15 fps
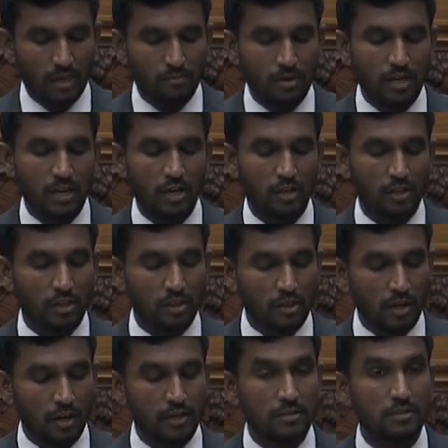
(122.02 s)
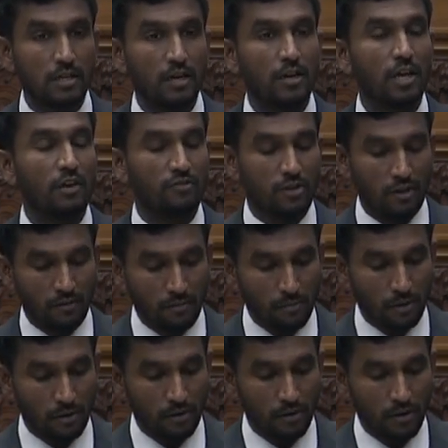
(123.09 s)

beginning on the third Sunday of November